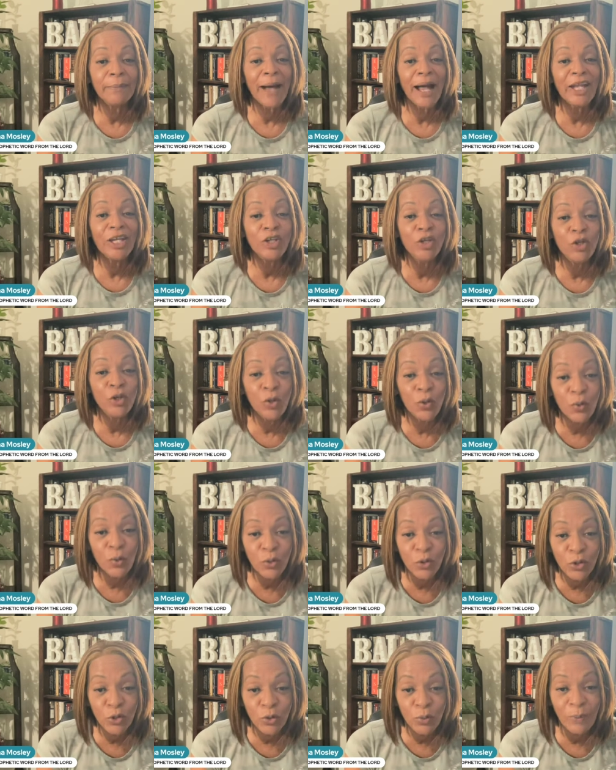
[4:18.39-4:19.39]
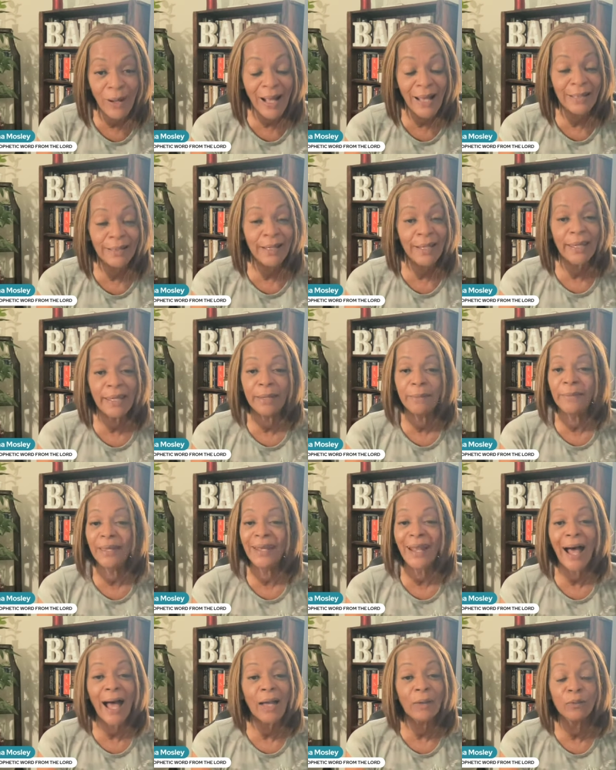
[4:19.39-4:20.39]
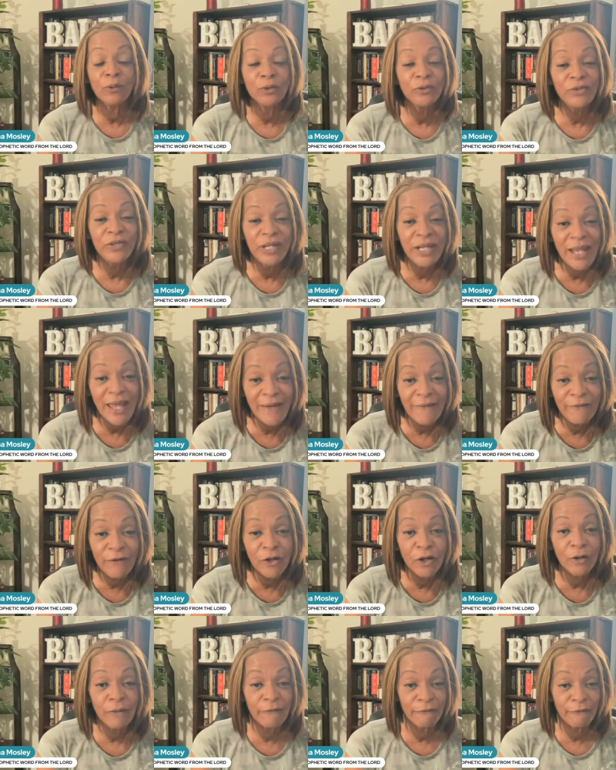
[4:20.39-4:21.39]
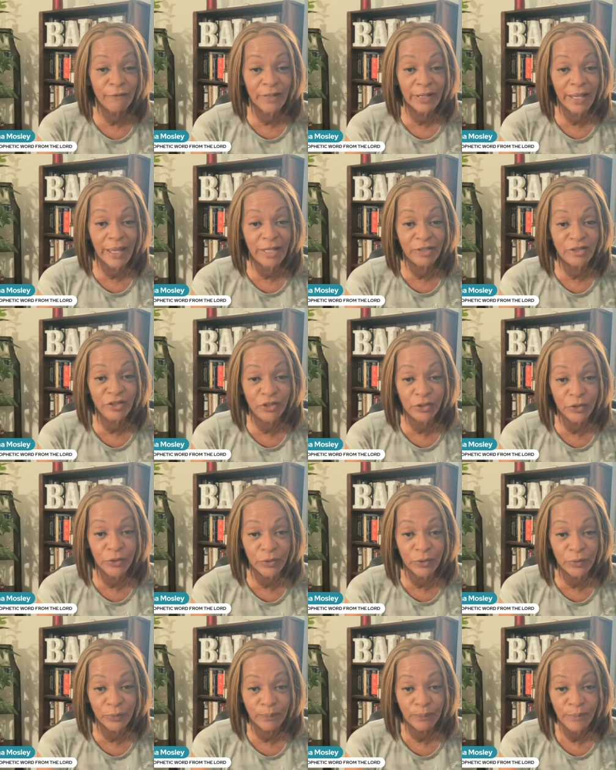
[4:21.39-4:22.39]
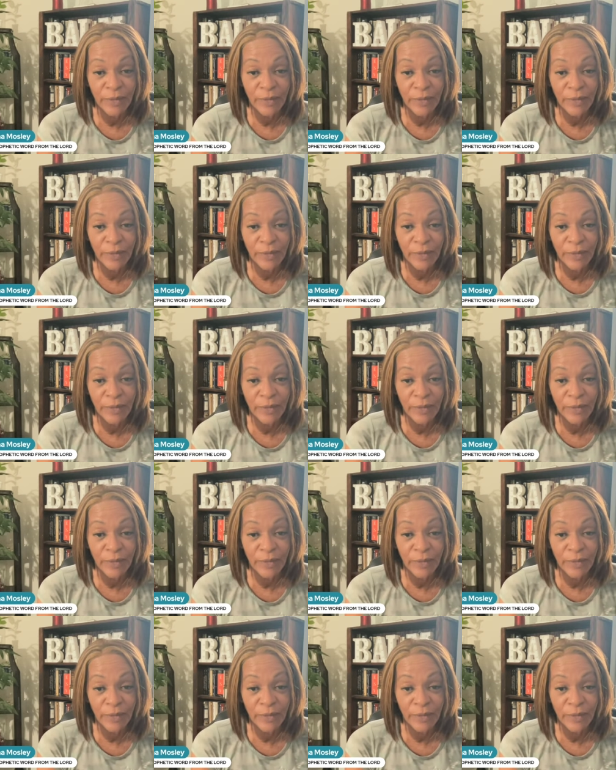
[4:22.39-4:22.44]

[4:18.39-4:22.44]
I know you by name and I will never forget you.